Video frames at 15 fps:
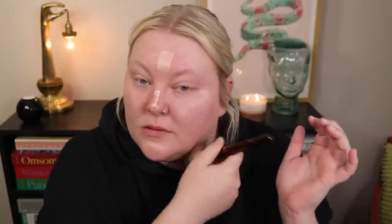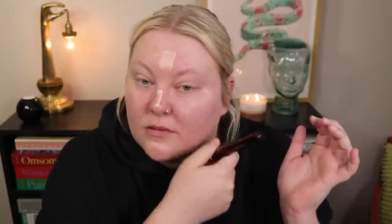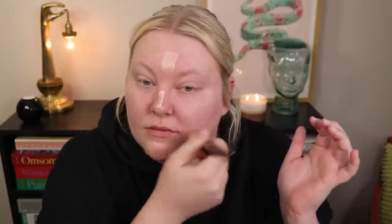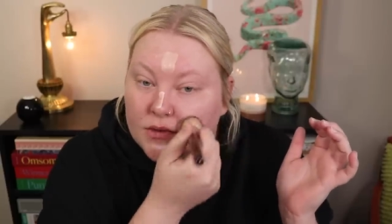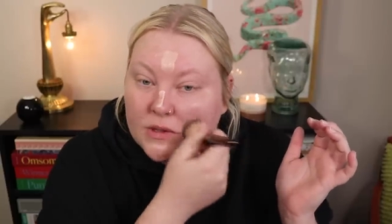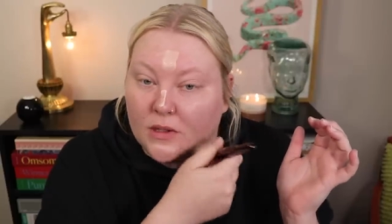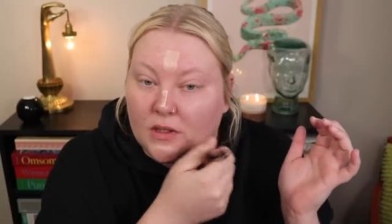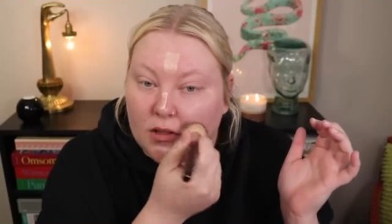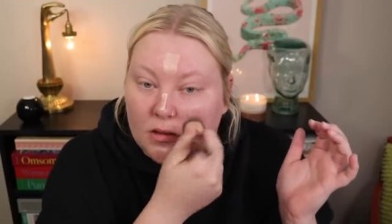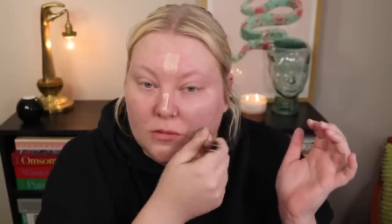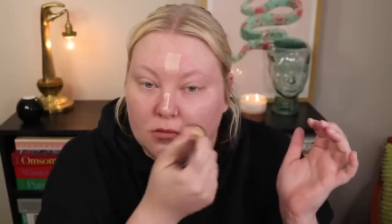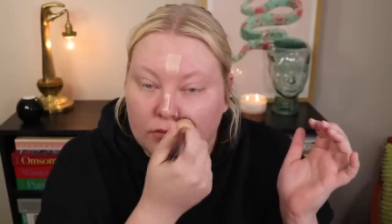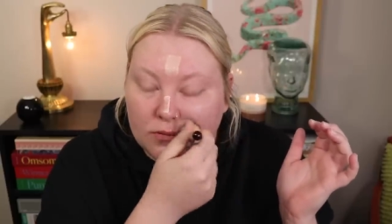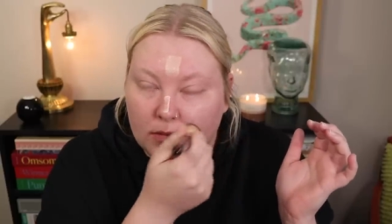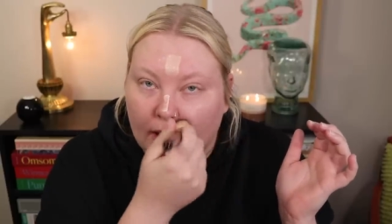It was
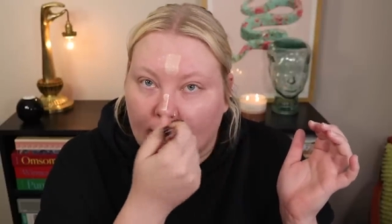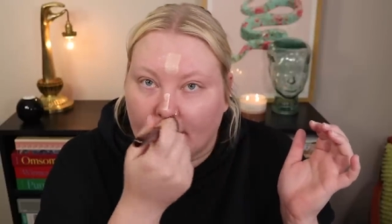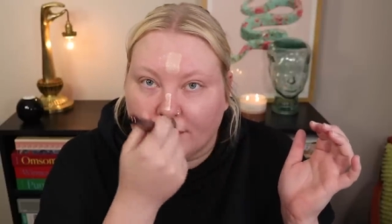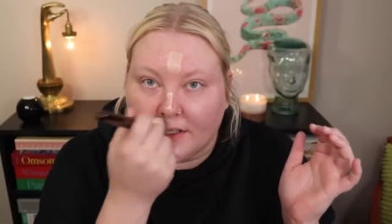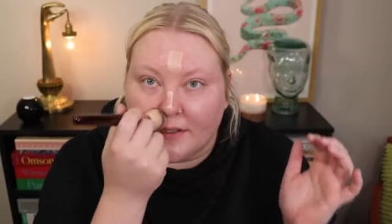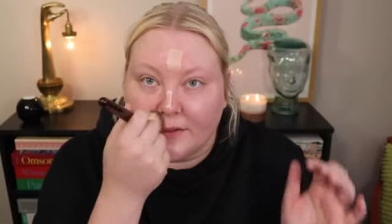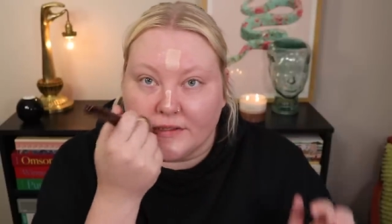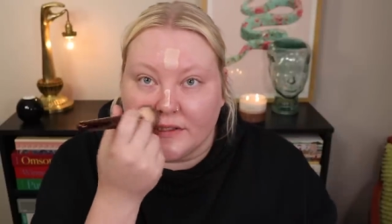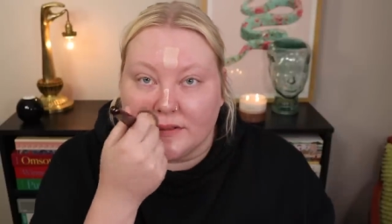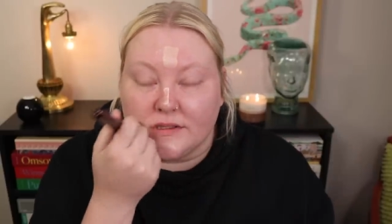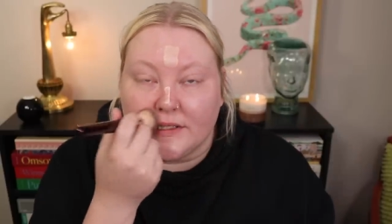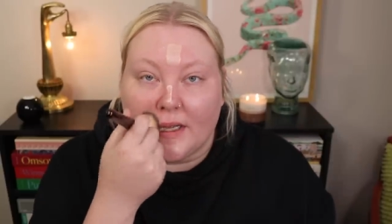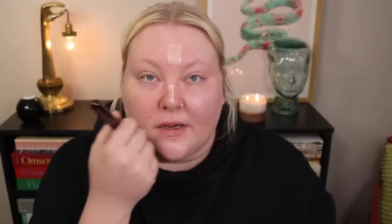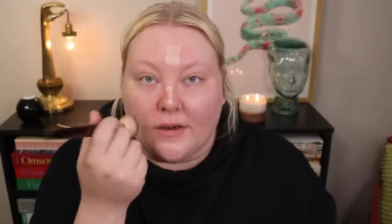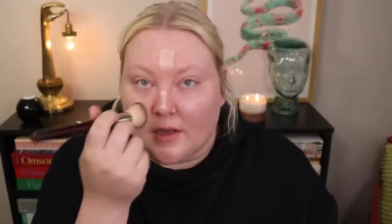on, I got the news on
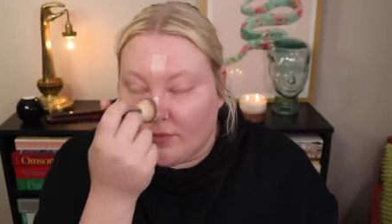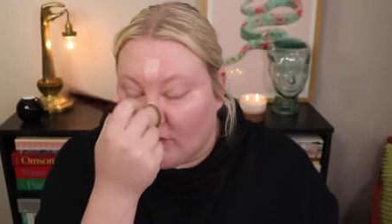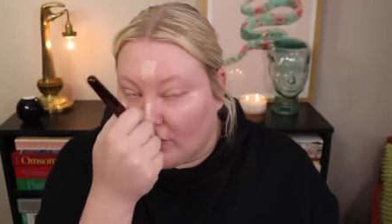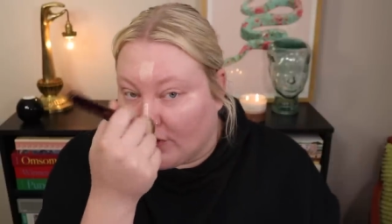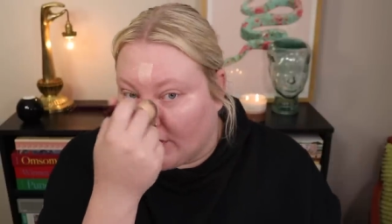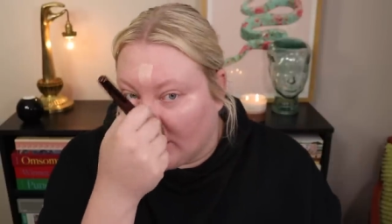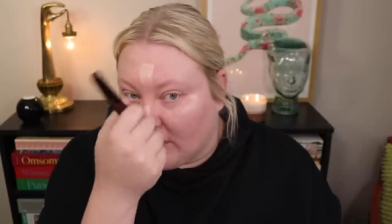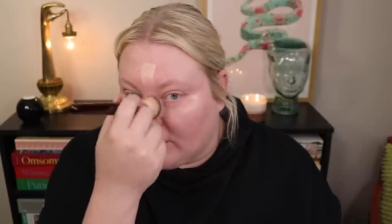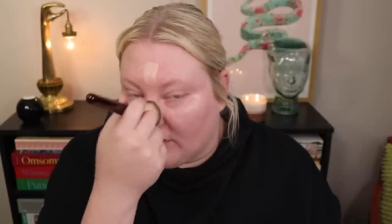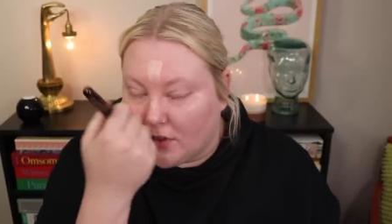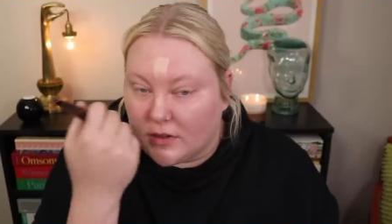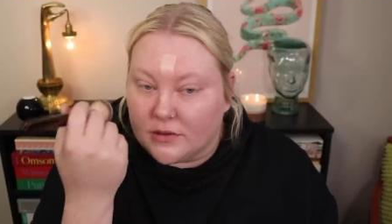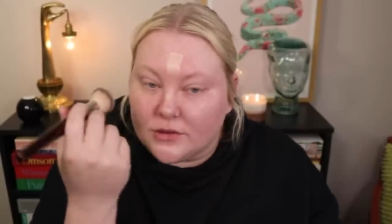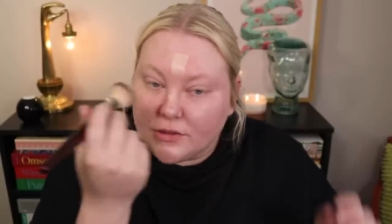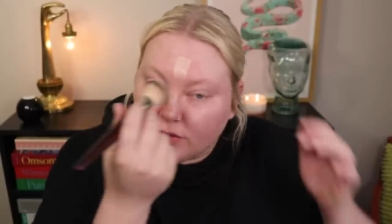Saturday morning,
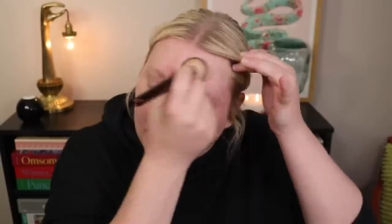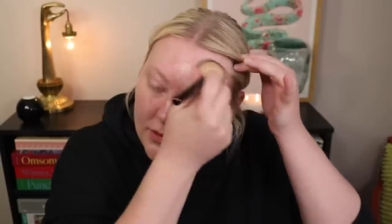which,